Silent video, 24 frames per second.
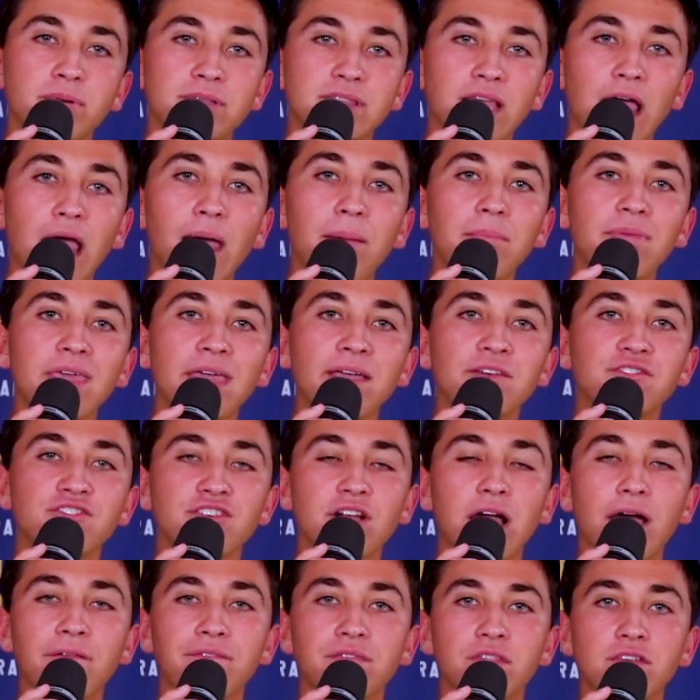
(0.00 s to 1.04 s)
but the NBA
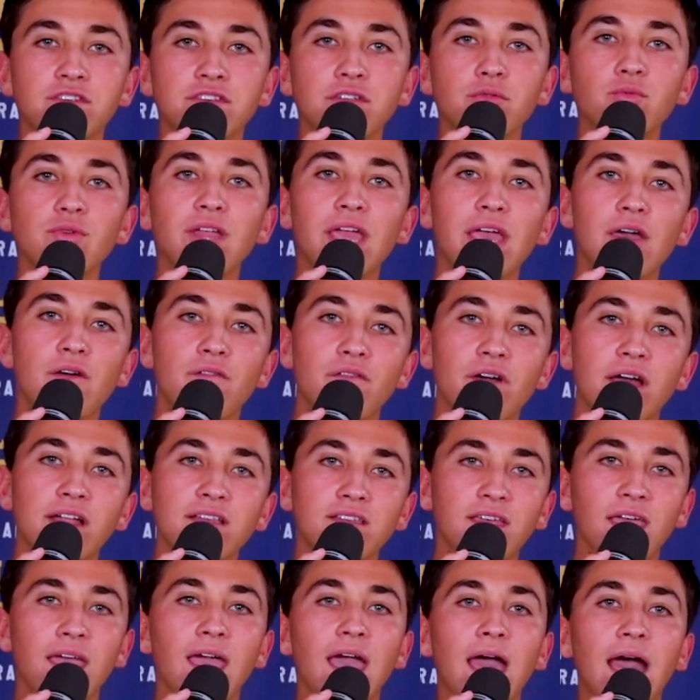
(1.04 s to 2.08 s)
draft, the 2-day
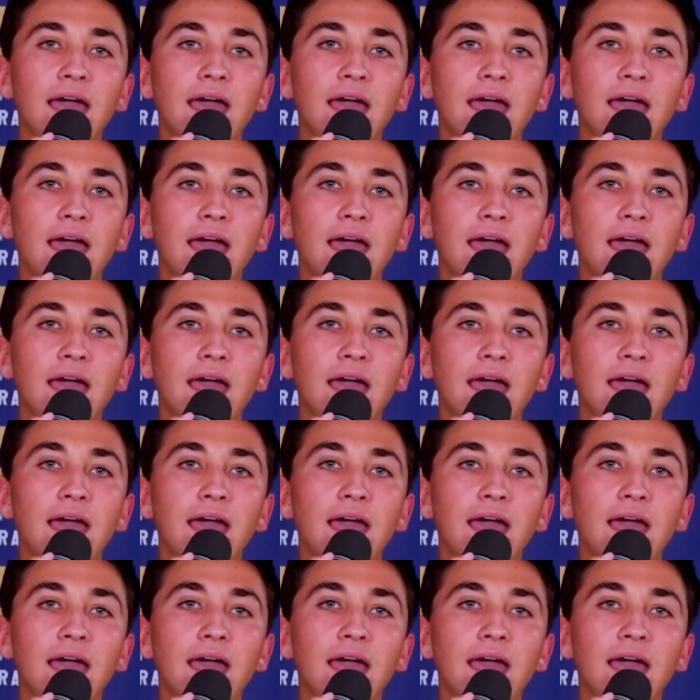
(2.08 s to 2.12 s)
event,